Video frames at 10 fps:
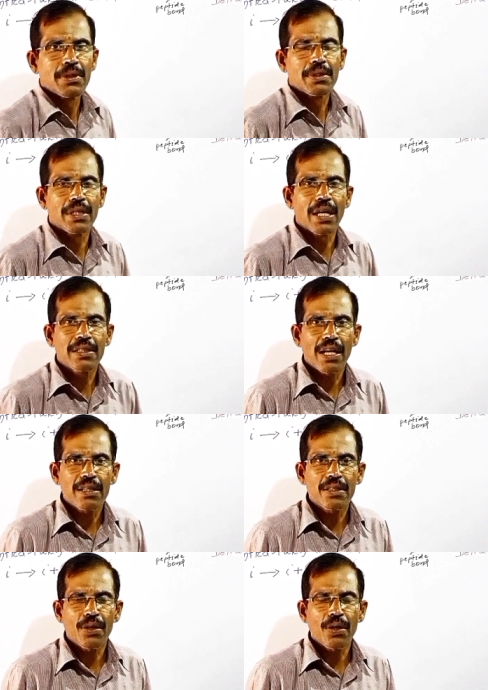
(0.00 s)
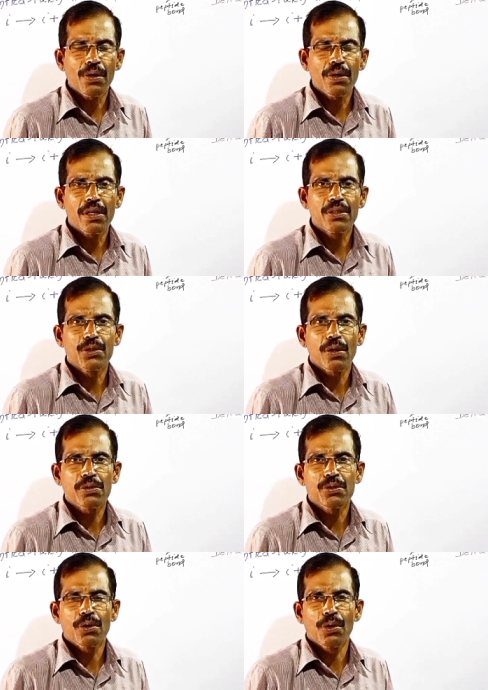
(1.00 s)
delta turn is
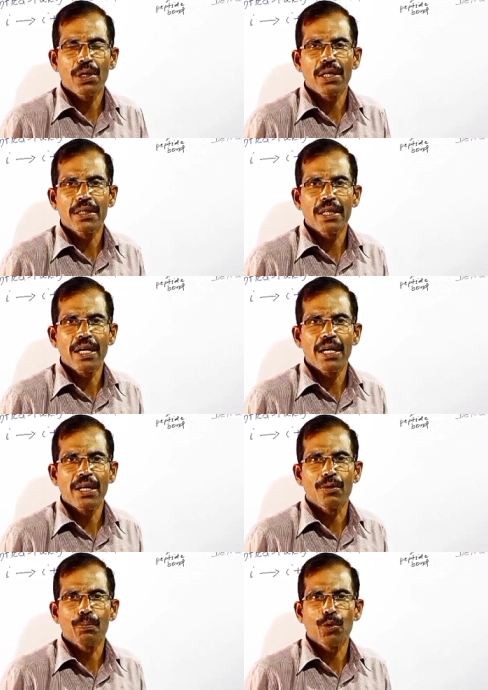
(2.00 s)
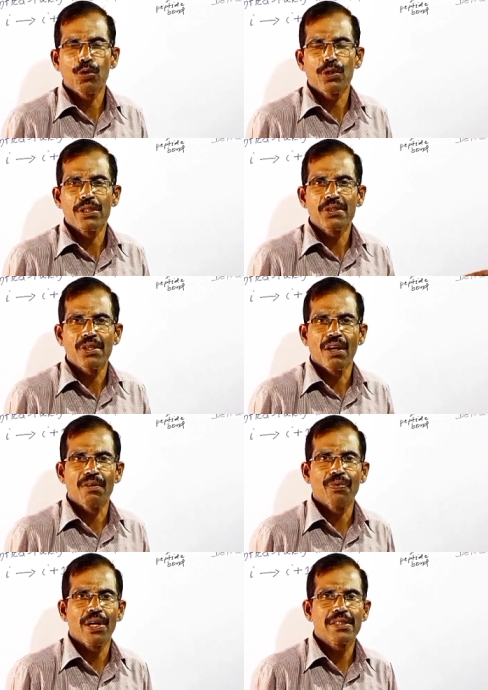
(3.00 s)
also located on protein
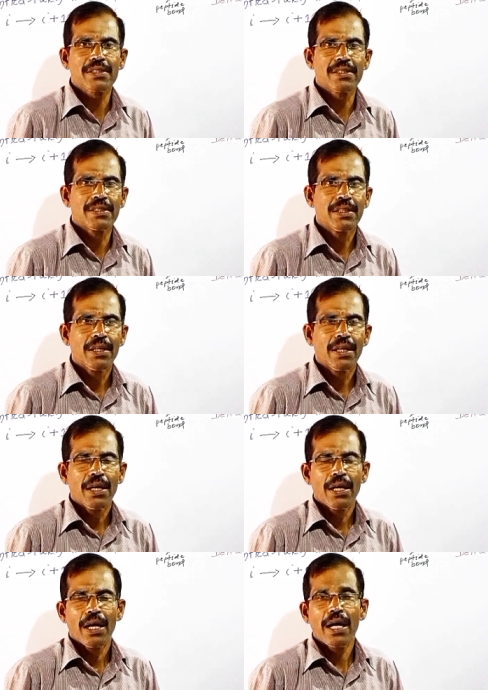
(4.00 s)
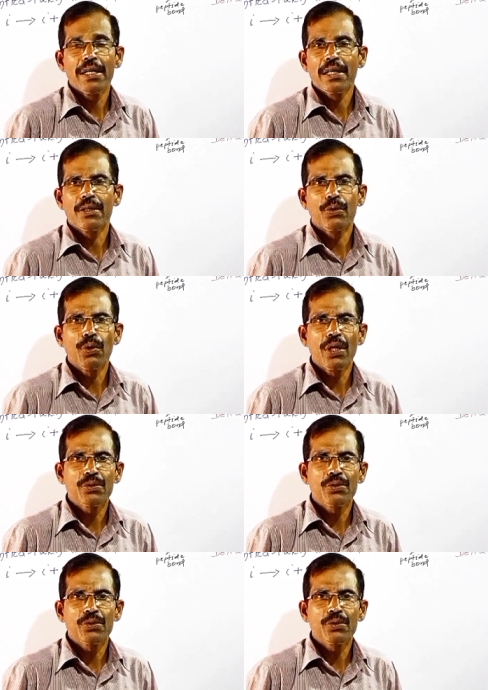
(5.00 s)
surface, and in doing